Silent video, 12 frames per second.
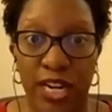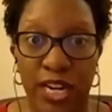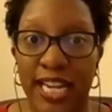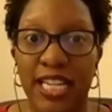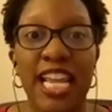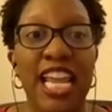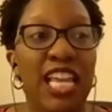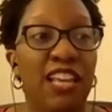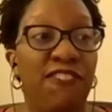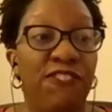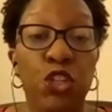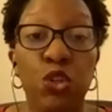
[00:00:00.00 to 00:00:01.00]
right? If
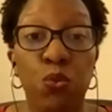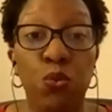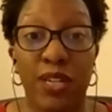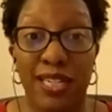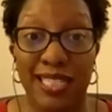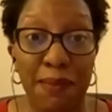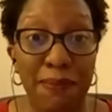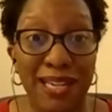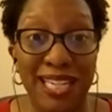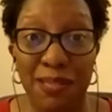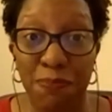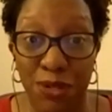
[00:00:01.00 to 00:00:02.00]
you were at
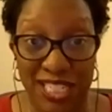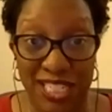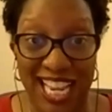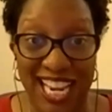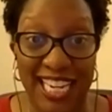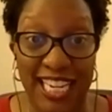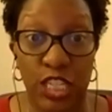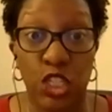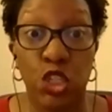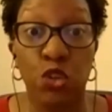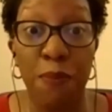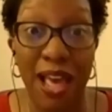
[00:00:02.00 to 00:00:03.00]
somebody's book signing,
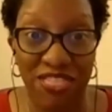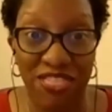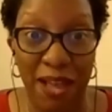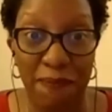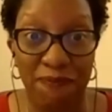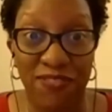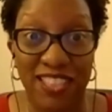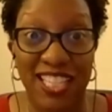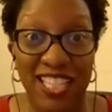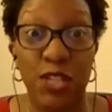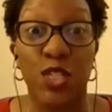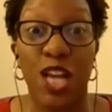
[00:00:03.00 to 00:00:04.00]
you met them.
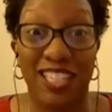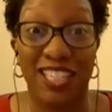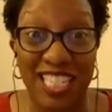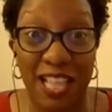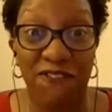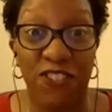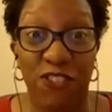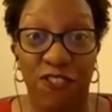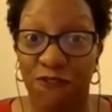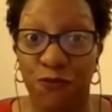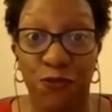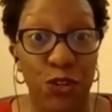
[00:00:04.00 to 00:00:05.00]
You talked to them for
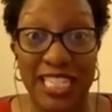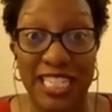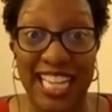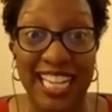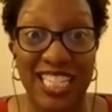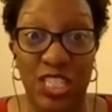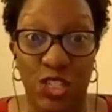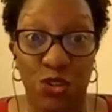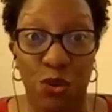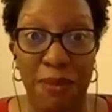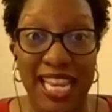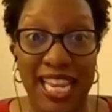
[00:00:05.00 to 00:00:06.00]
30 seconds to a
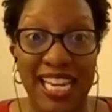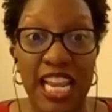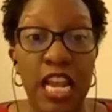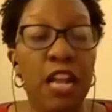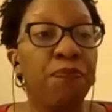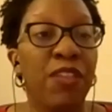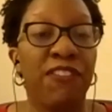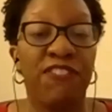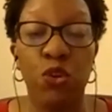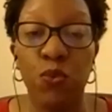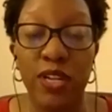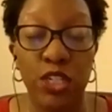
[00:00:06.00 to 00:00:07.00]
minute. If
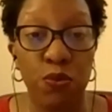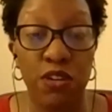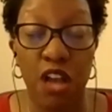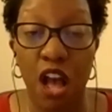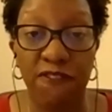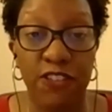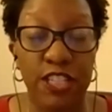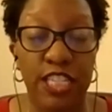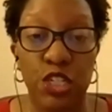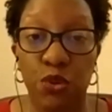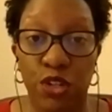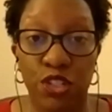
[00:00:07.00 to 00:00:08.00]
you went to a conference and
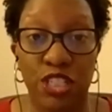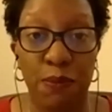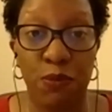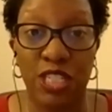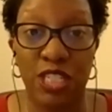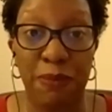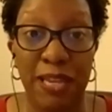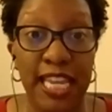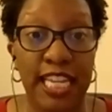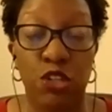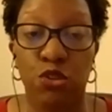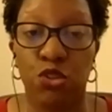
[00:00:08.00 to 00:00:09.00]
you heard someone speak
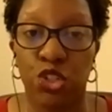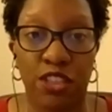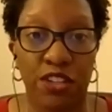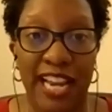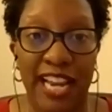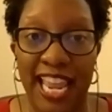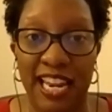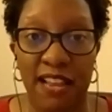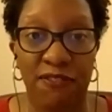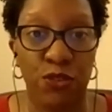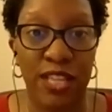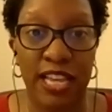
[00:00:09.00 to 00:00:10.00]
and you shook their hand
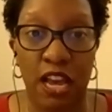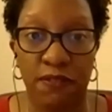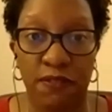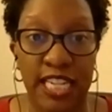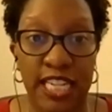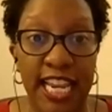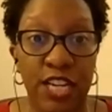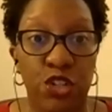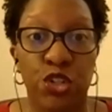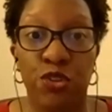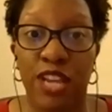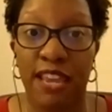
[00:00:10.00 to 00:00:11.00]
after they got off stage, or
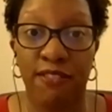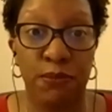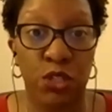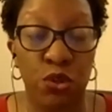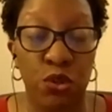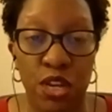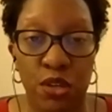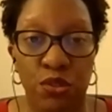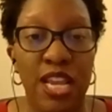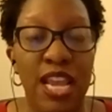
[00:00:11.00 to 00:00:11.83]
you gave them kudos